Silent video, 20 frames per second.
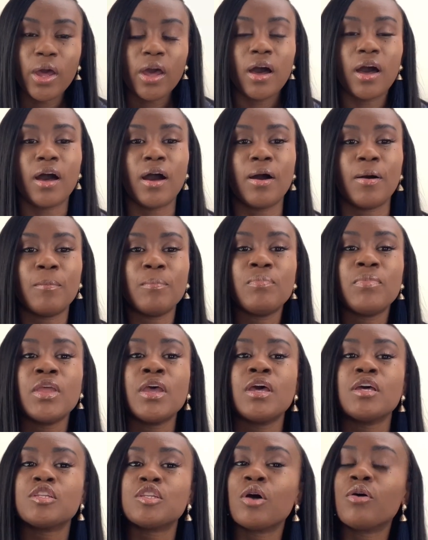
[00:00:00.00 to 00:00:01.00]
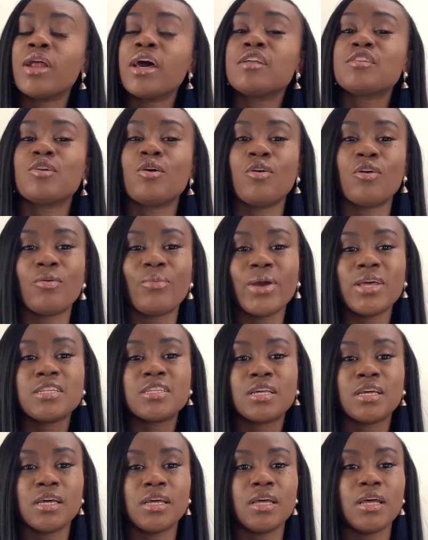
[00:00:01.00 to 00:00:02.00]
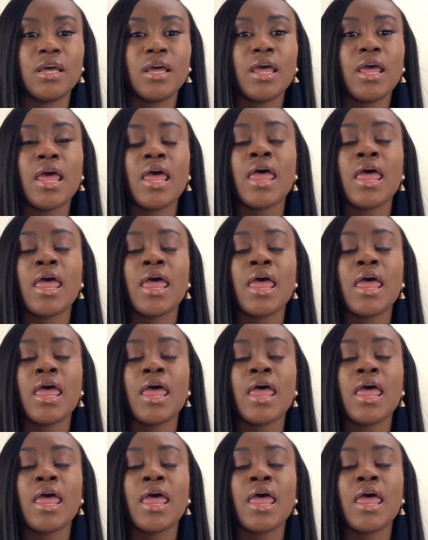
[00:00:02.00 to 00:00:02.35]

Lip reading: So that's always good.